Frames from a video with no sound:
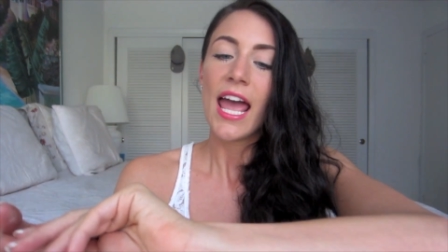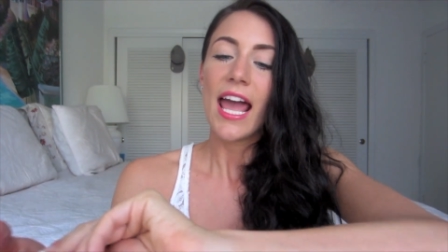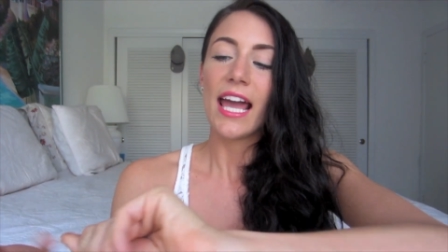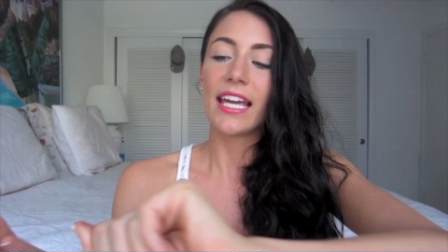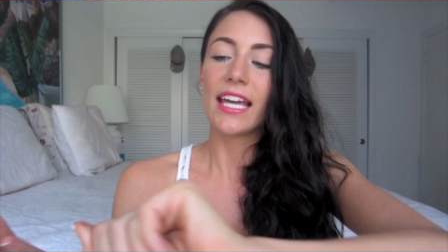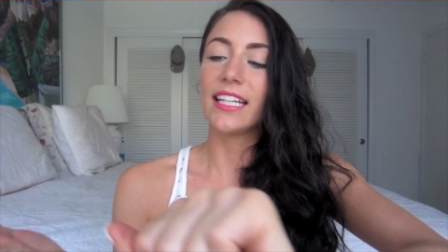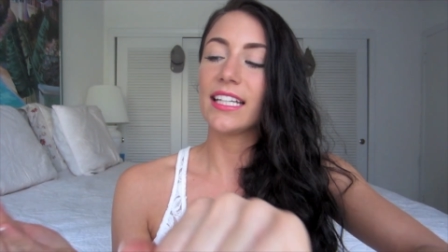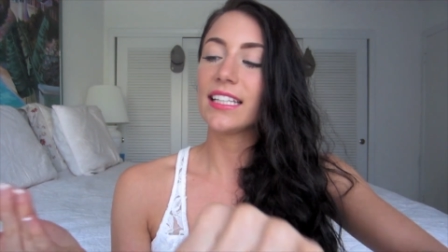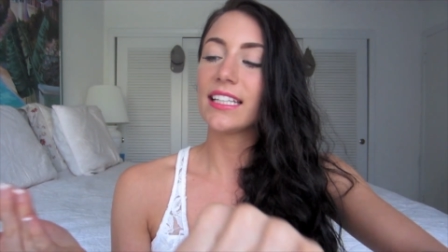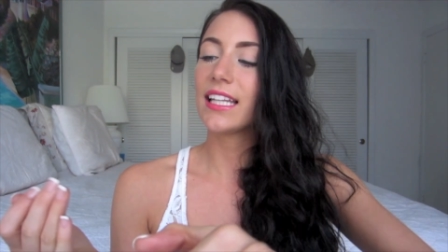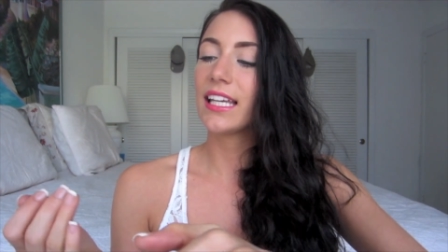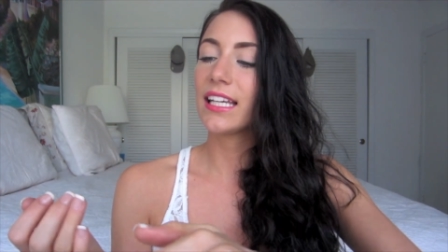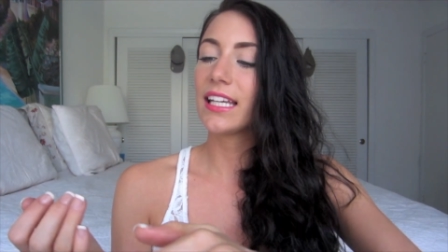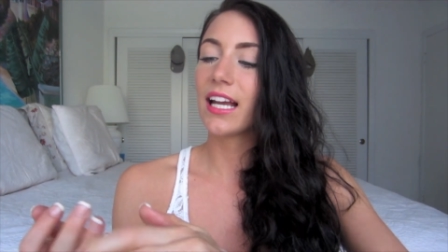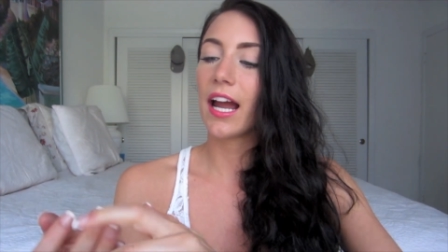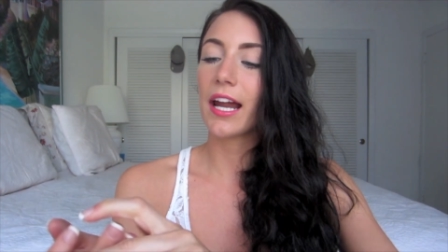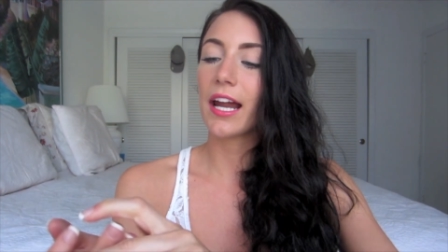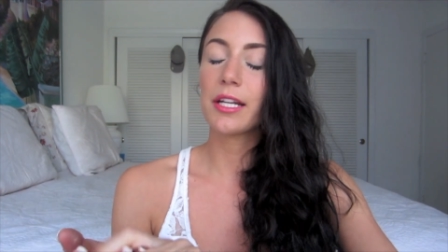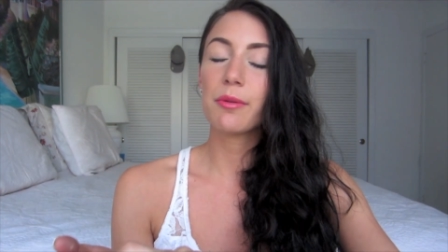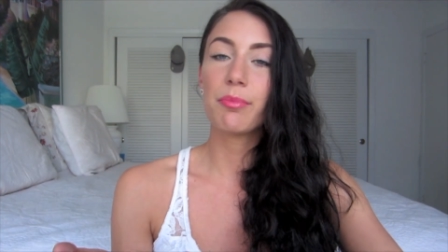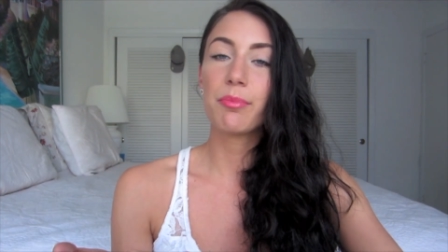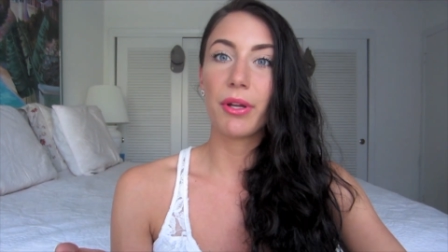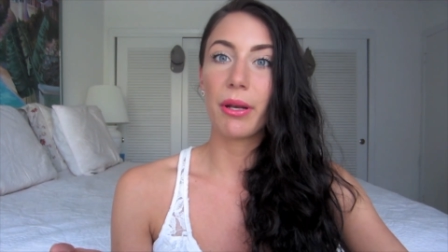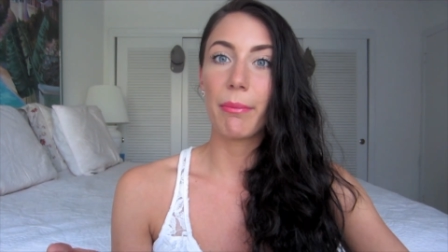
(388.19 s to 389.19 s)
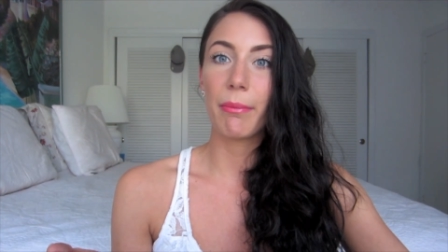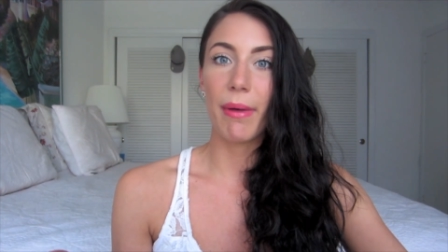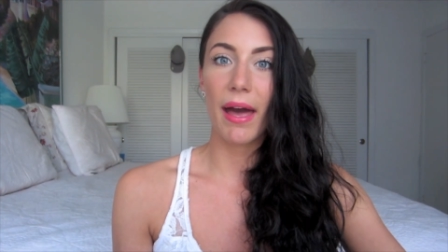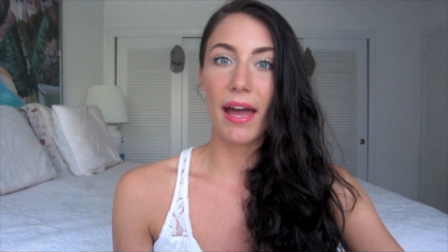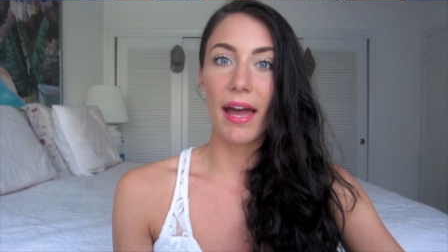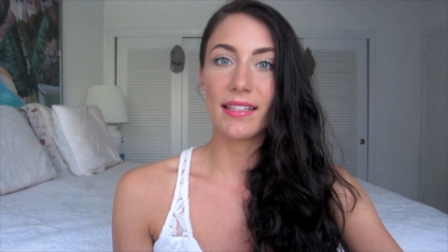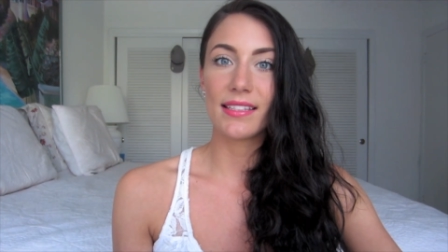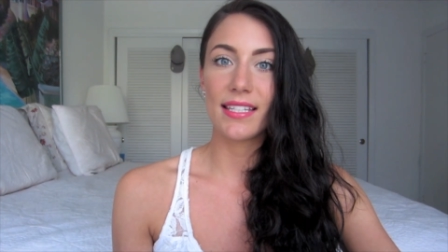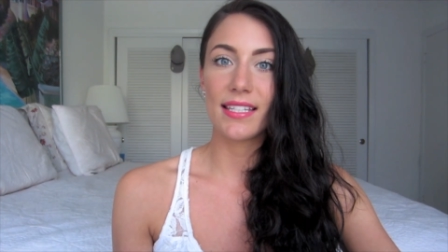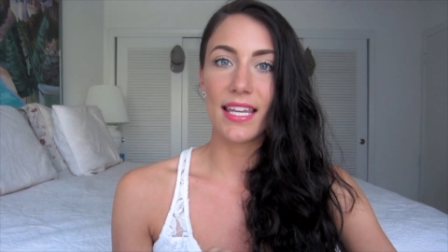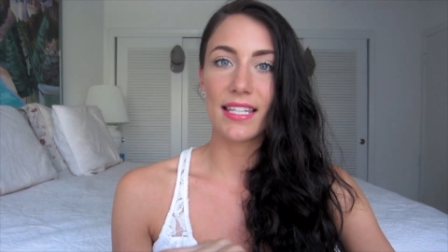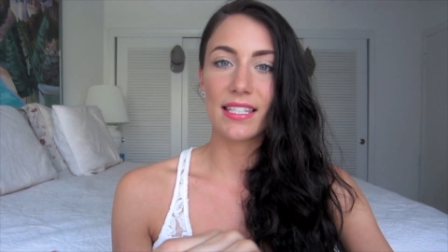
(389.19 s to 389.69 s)
and it like kind of put a
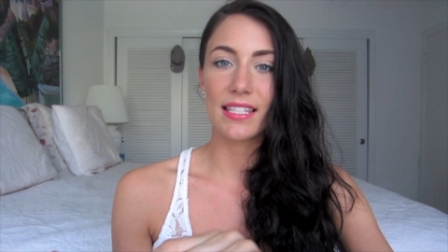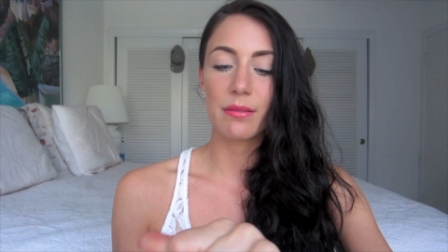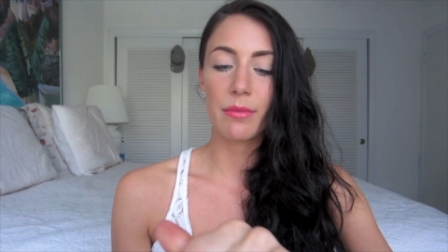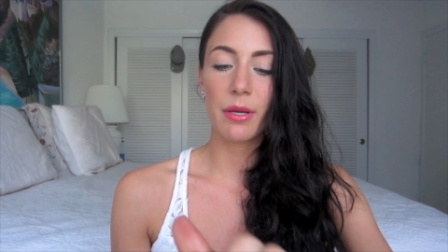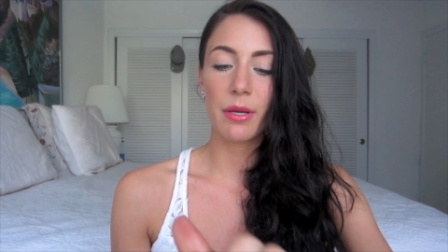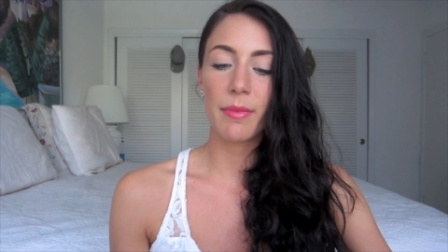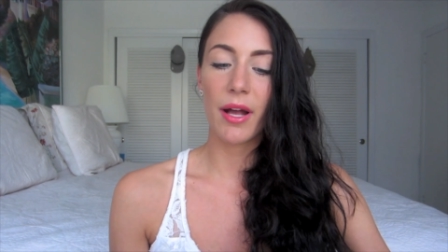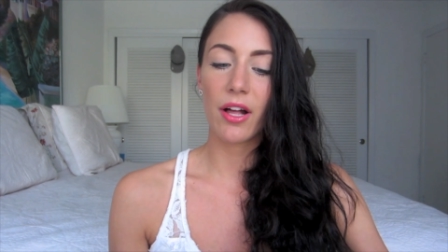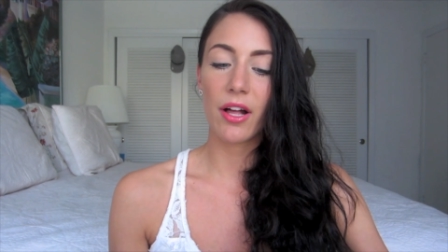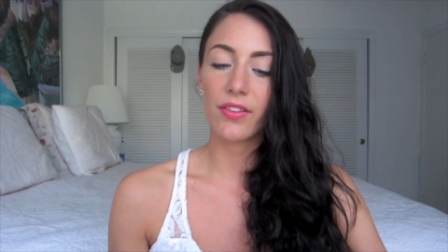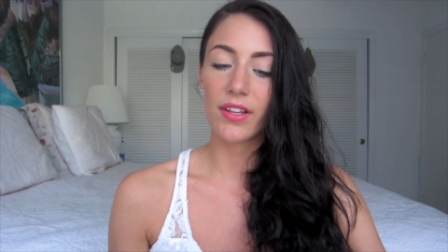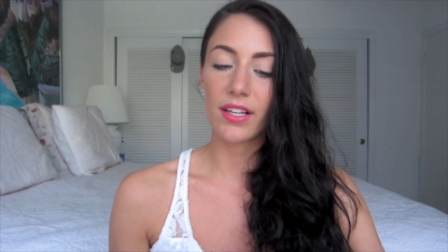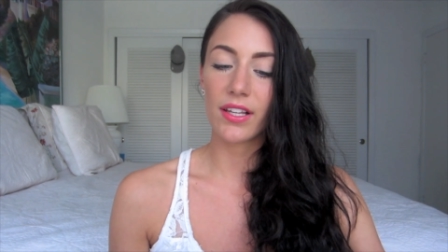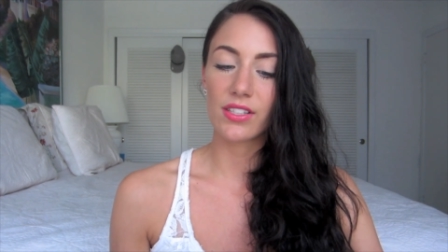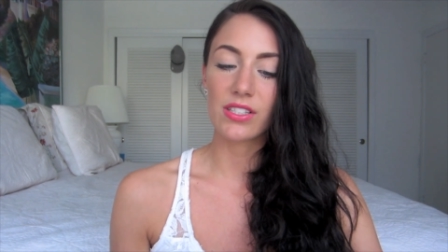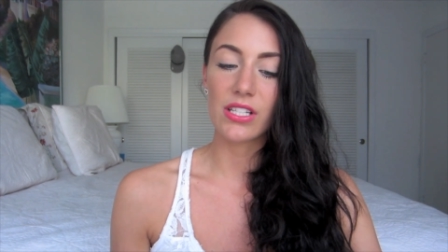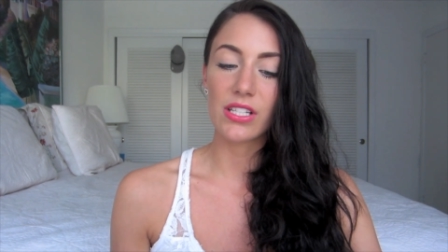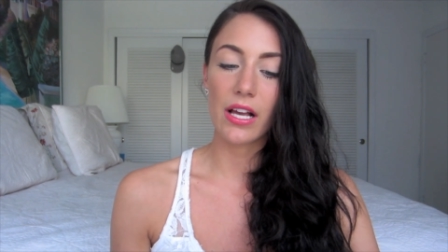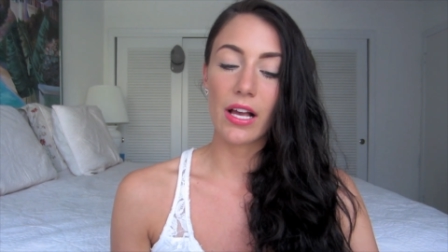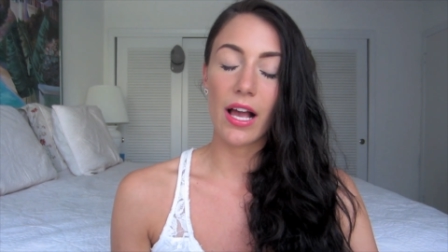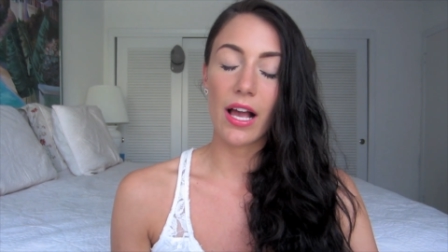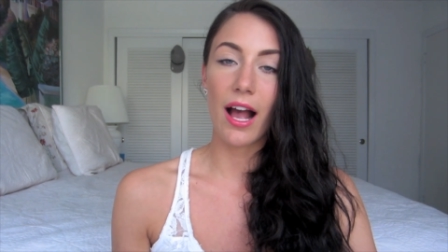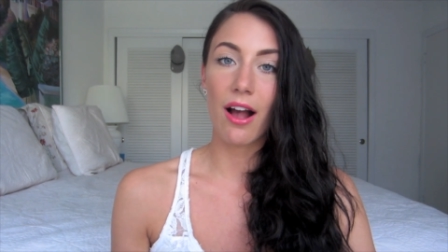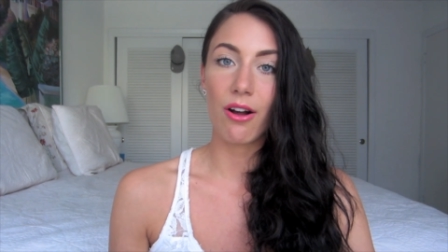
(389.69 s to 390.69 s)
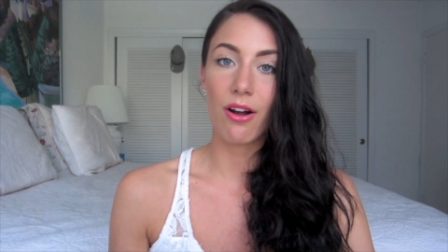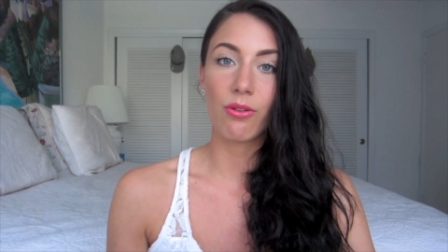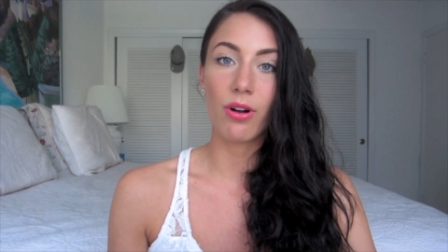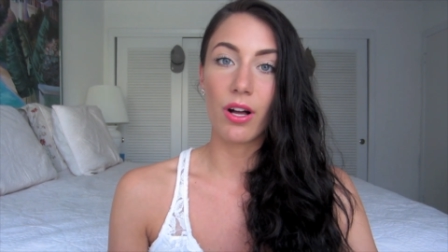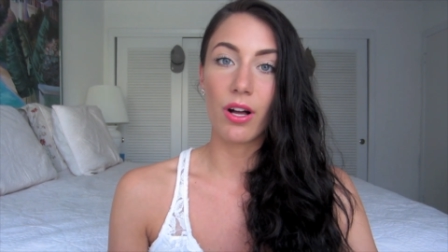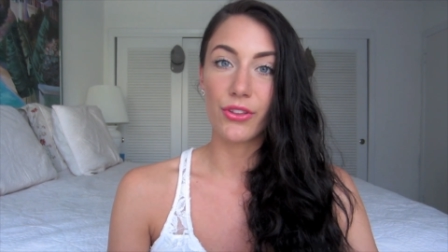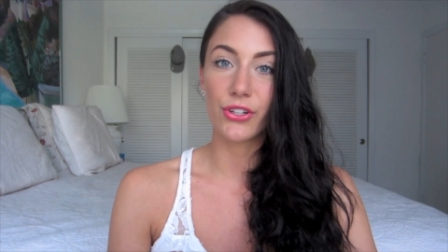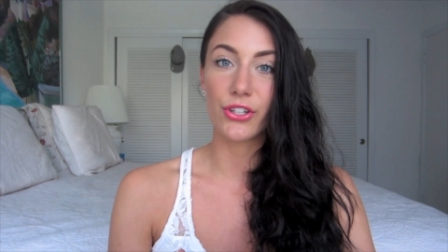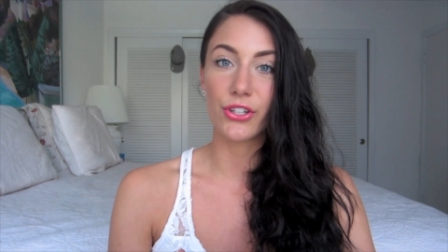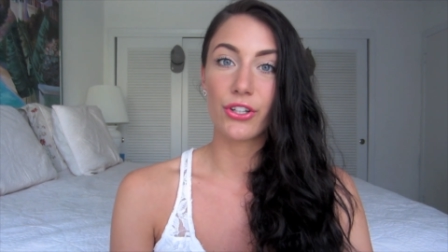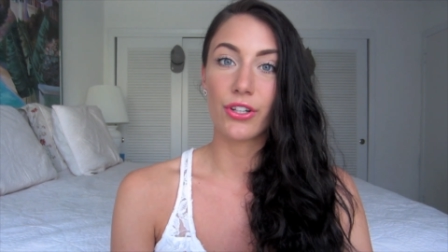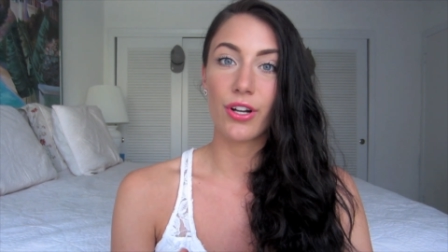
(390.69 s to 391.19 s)
bad taste in my mouth as to how
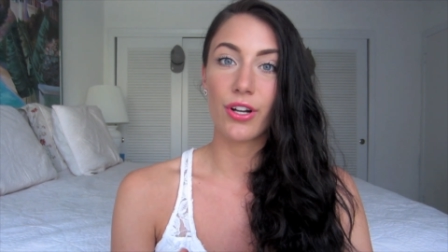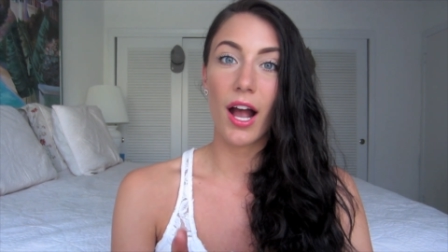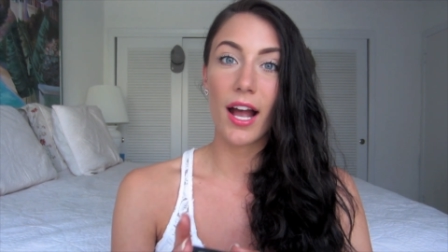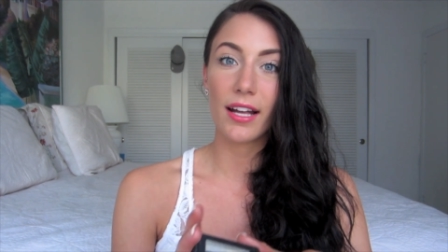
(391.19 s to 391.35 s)
other